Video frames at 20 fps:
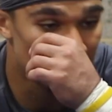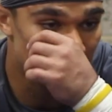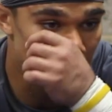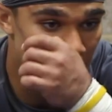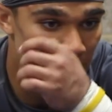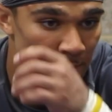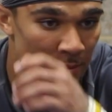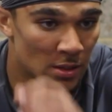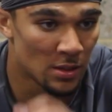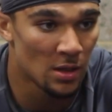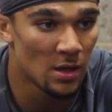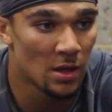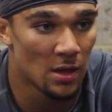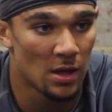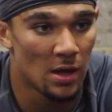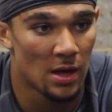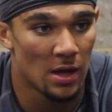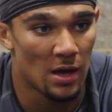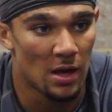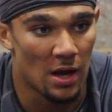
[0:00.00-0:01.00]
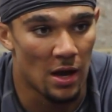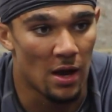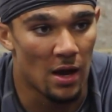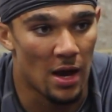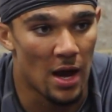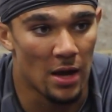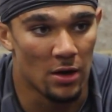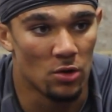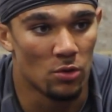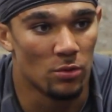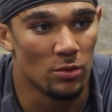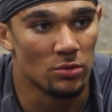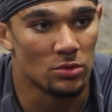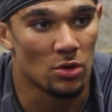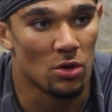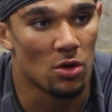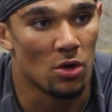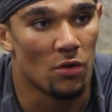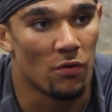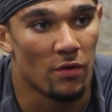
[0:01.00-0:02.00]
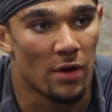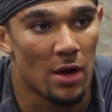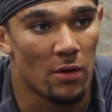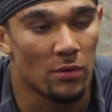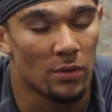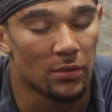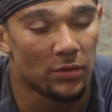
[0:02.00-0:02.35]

But I knew we was gonna go for that one.